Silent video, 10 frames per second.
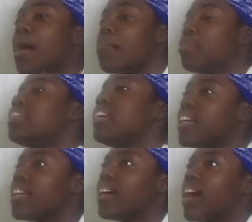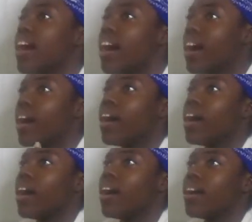but then
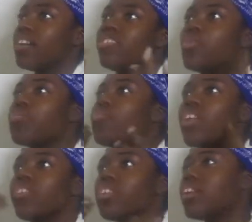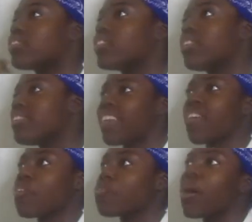she was finishing the sentence as I
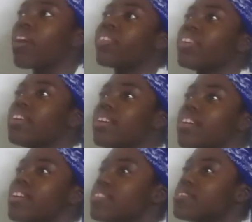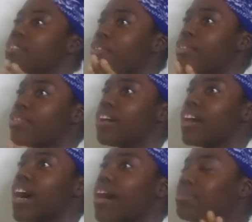was pausing it.
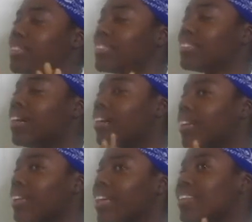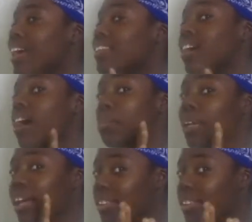So I'm just gonna let that thought be that